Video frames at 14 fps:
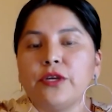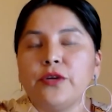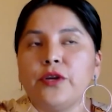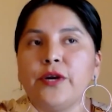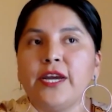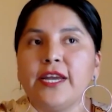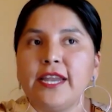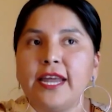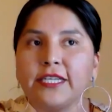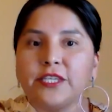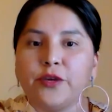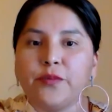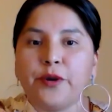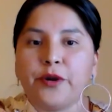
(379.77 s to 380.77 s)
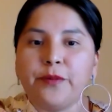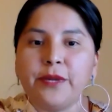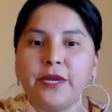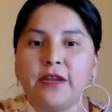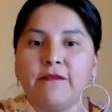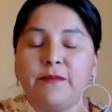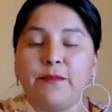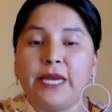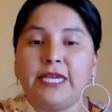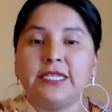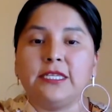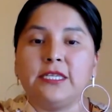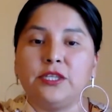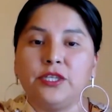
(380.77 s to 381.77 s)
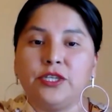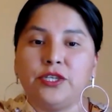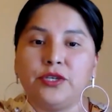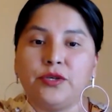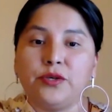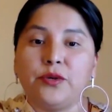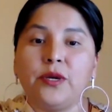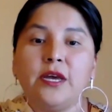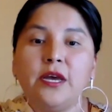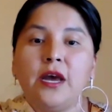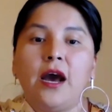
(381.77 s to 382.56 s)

you know, connects the Permian Basin to